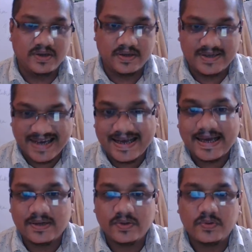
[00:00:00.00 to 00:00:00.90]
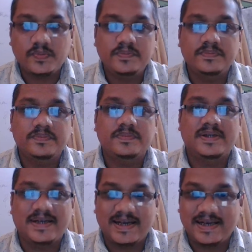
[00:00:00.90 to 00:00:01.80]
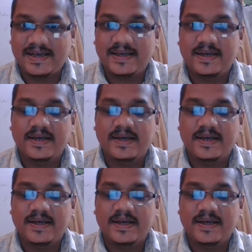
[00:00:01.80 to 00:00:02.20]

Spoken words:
Stay at home, study